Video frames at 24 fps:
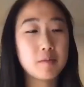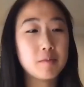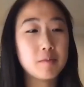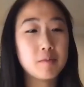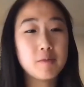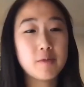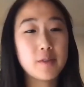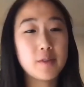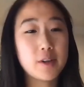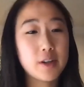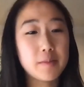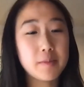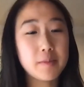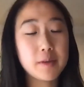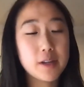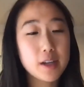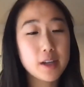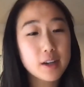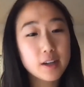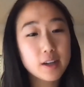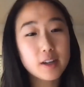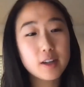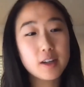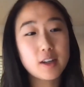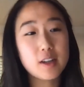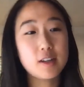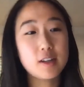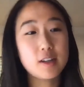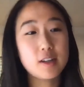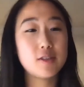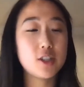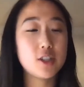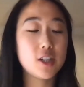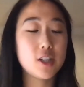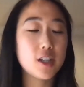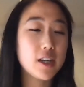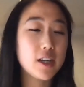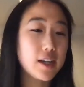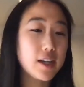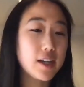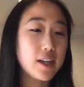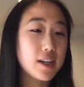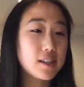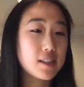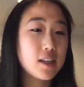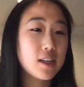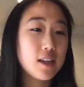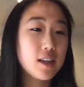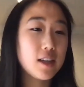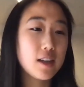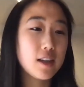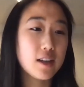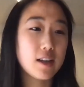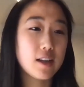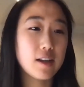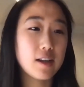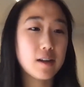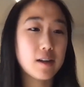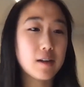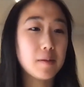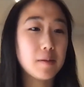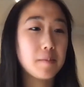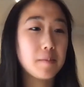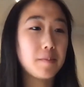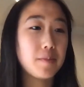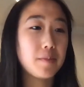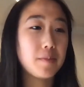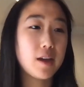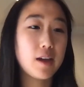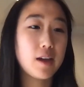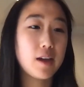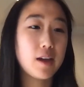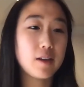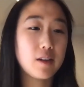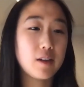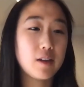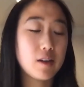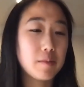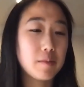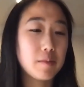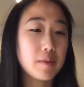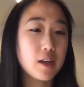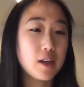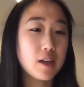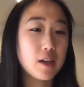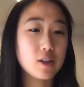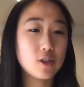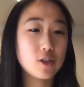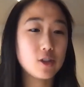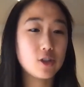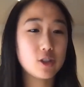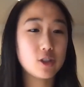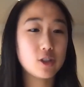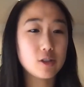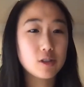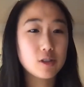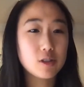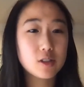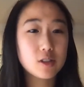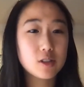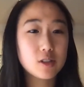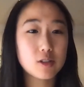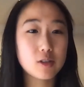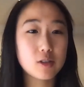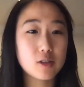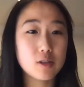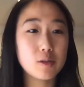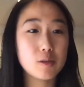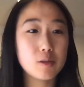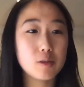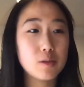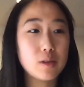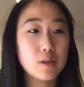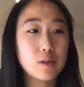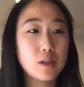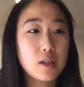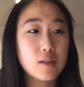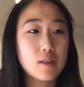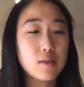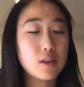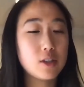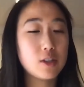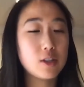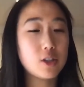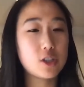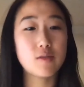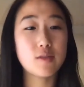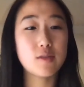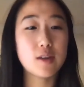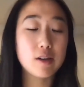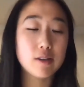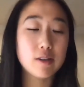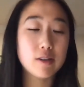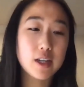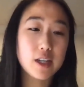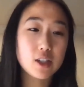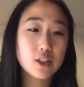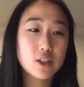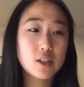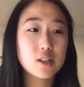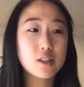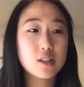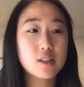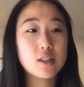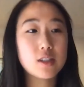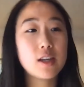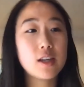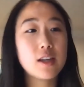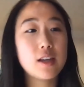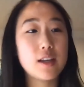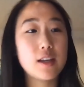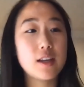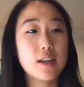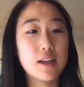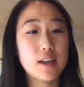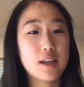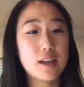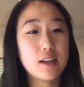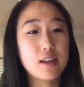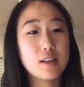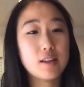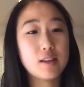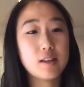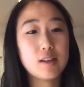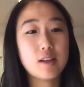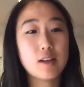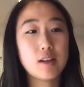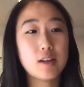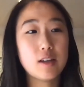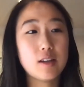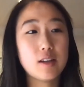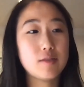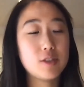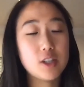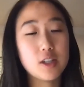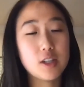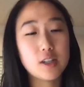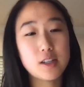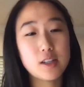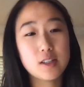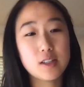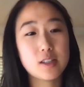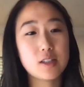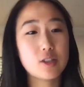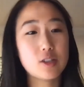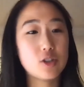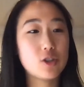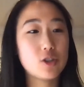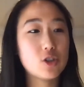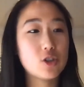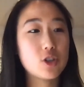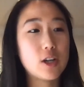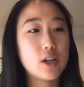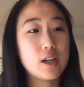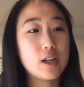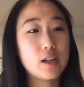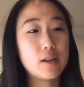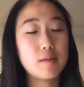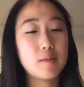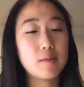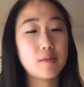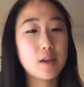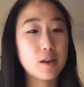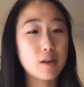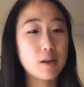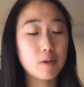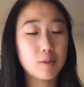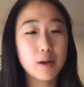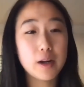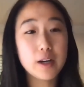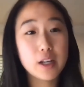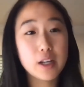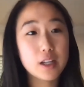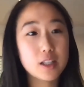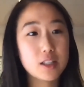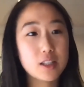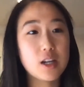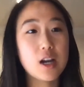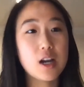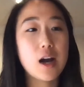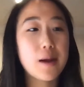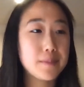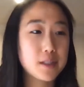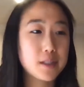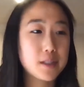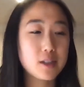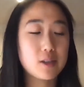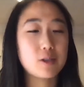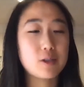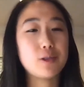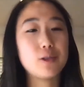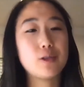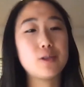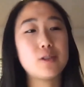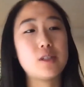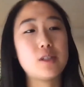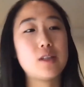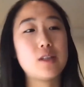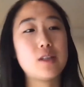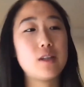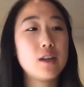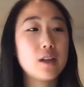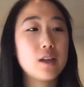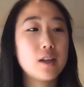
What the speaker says: very beginner of GIS, being introduced to even just the foundations and of GIS and trying to, running into obstacles and